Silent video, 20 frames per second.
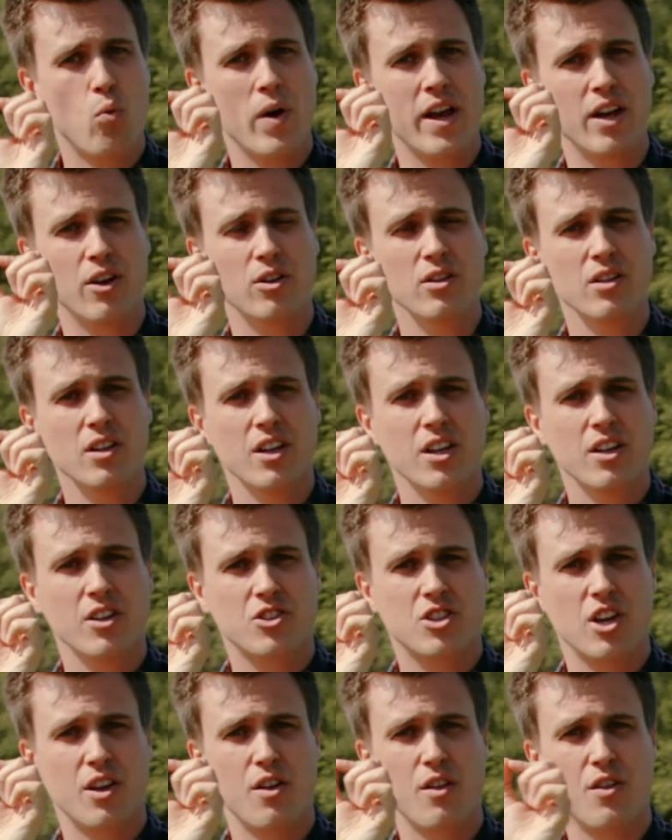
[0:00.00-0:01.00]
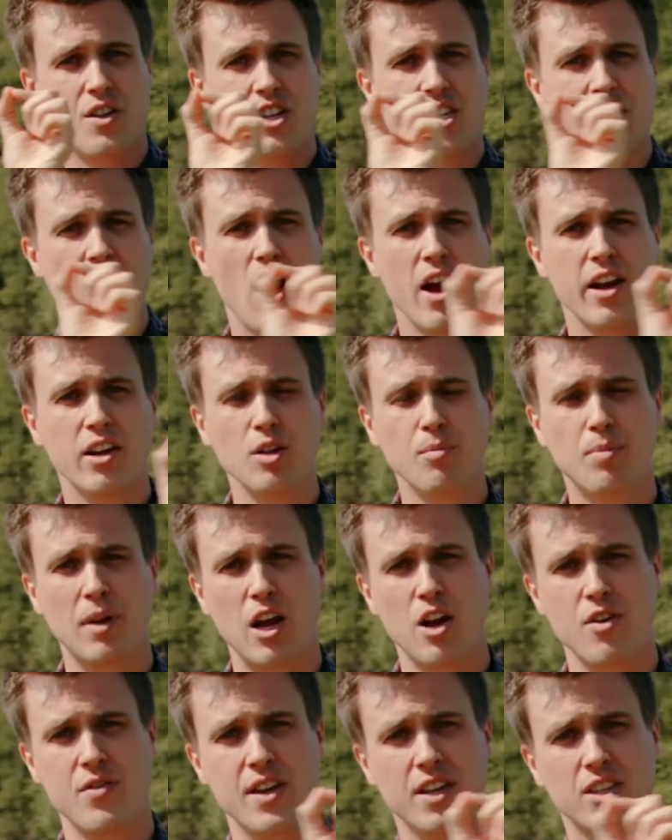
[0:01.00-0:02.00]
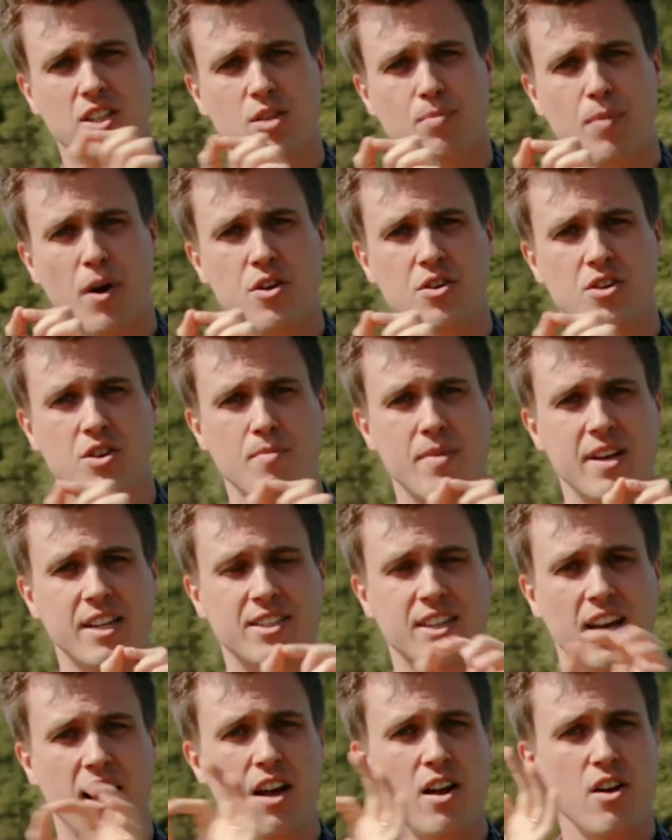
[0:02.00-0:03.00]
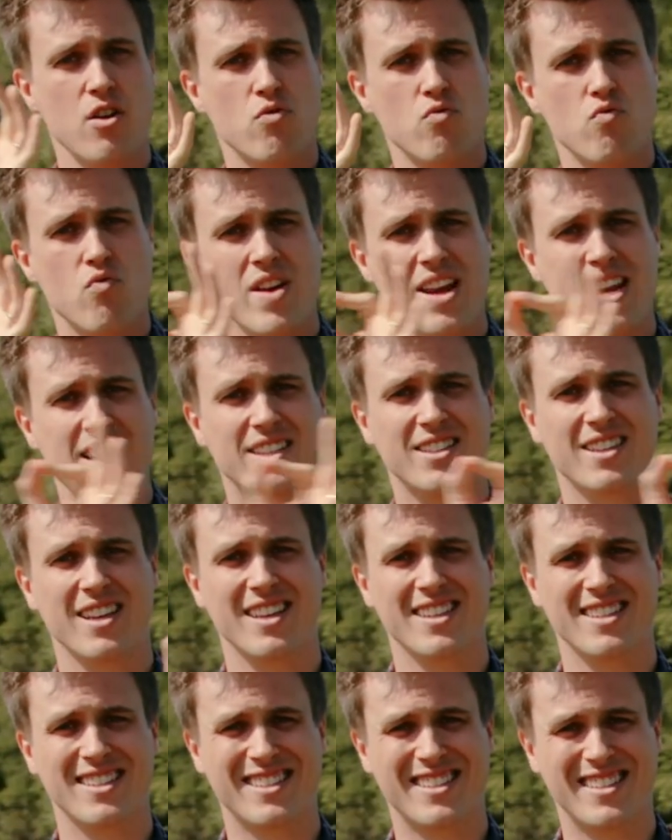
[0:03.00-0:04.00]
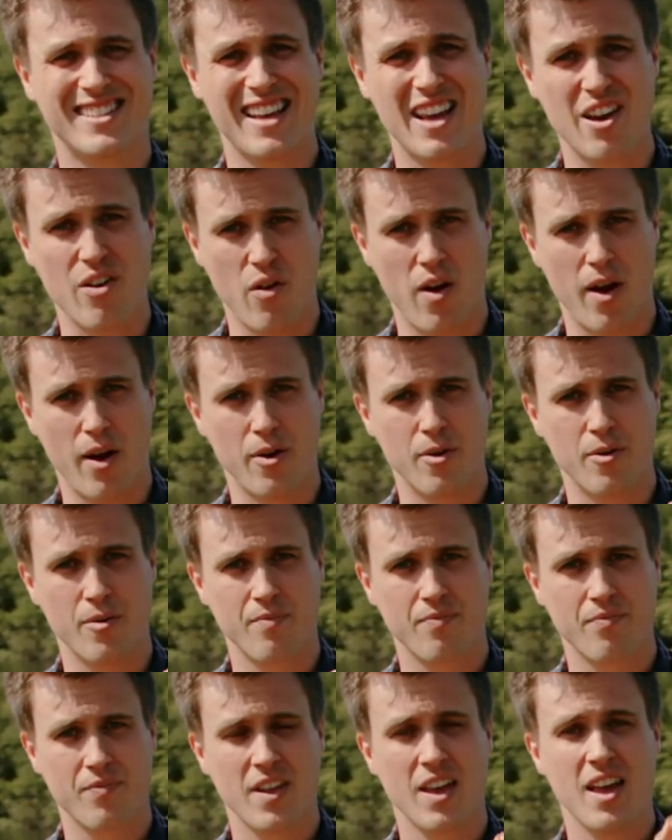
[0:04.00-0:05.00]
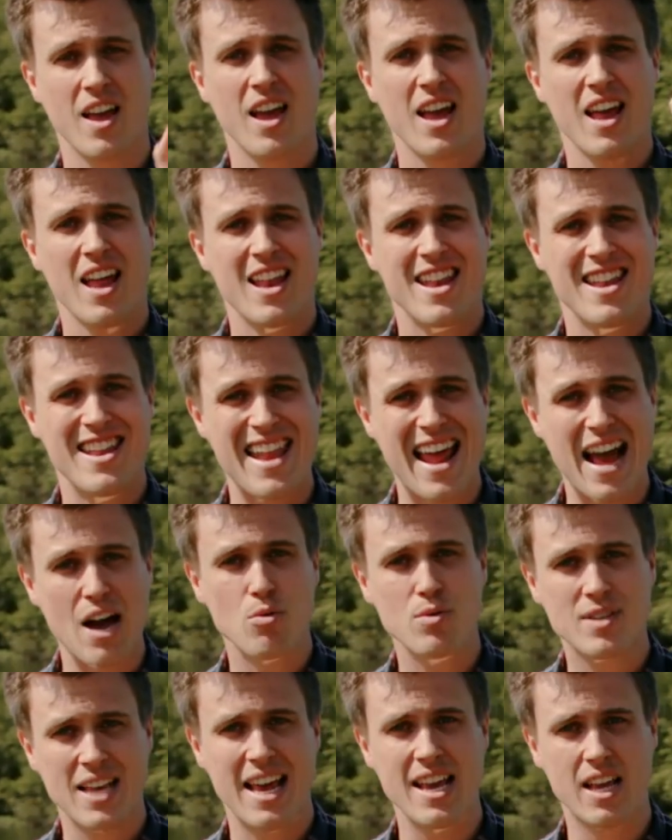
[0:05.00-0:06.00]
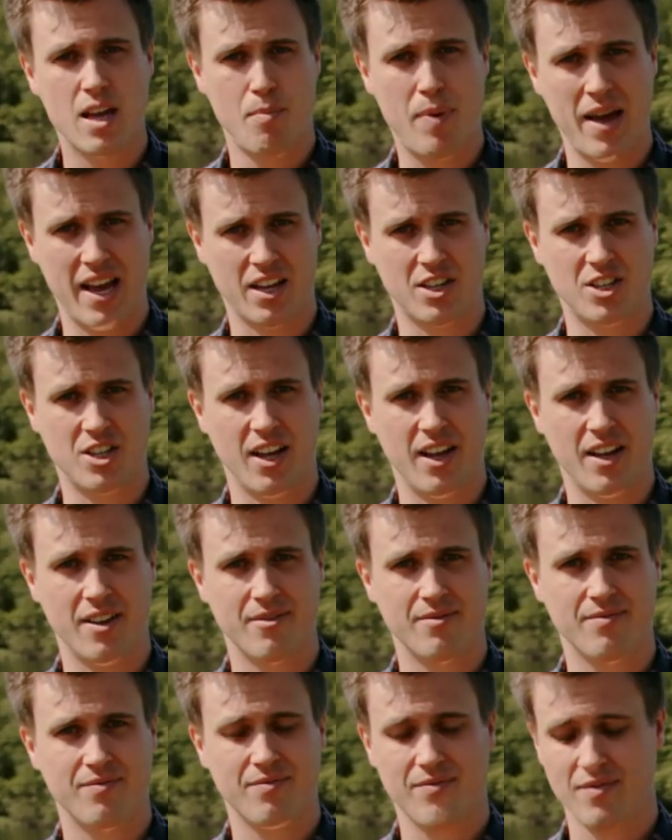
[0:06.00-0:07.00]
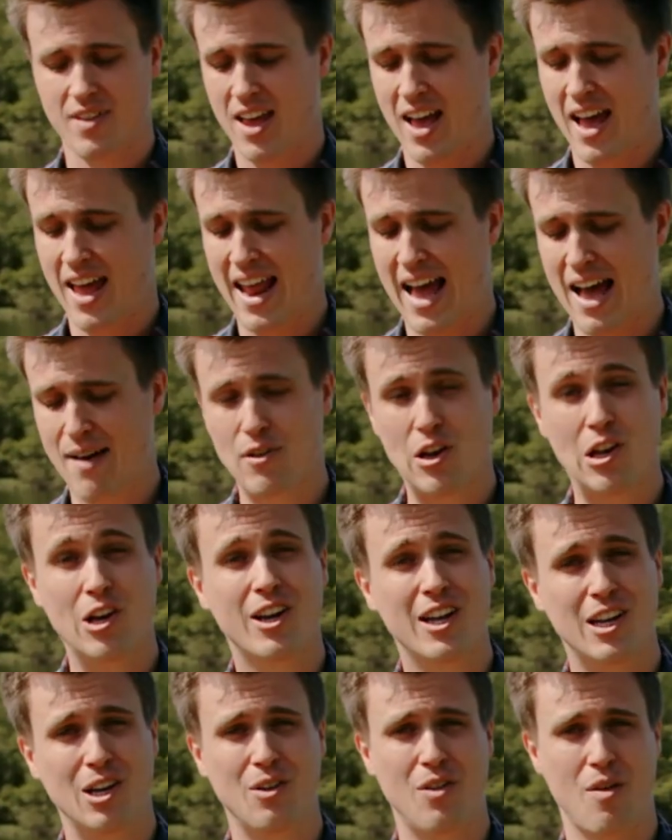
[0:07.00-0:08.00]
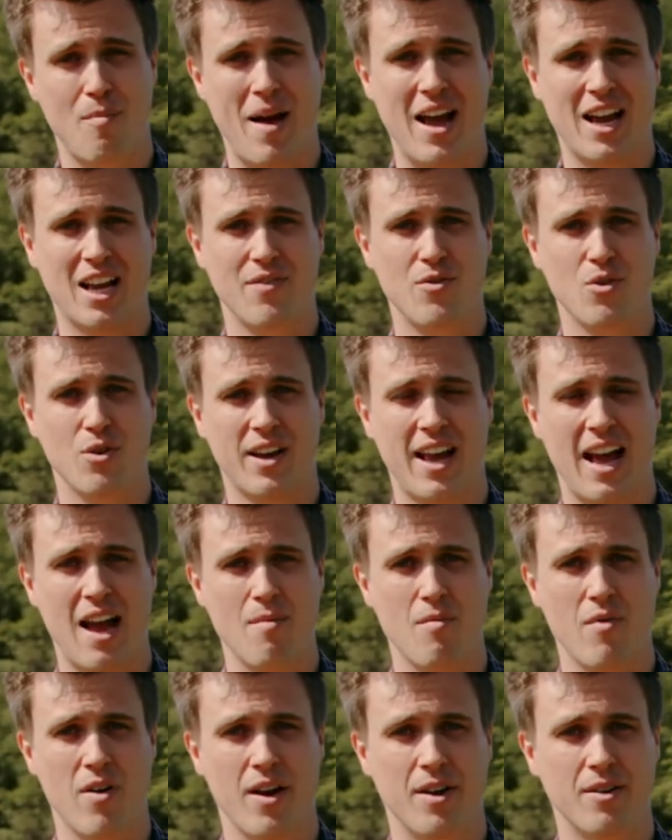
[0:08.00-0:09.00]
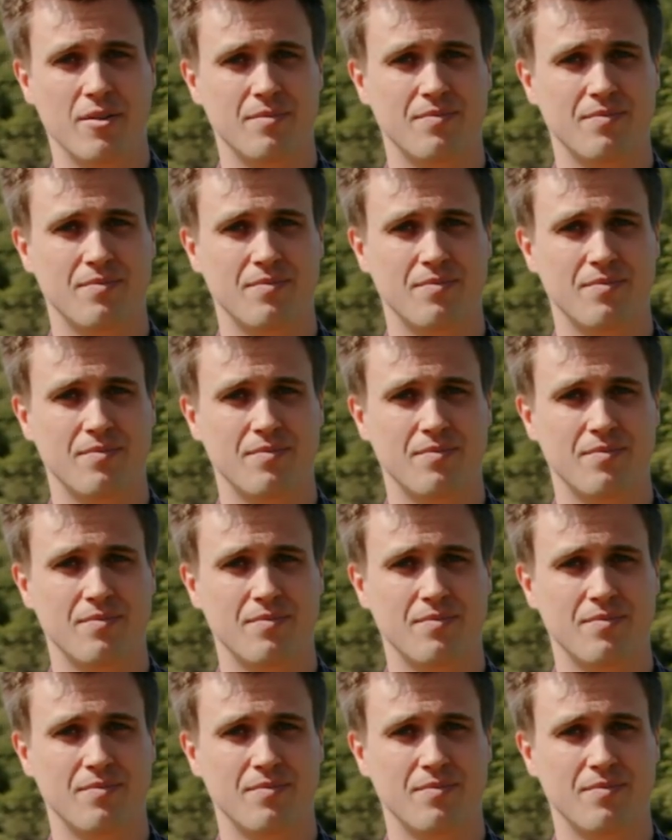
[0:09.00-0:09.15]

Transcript: wheel so that the dial below the exposure meter reads 0. Now take a picture and have a look at it on the back of your camera.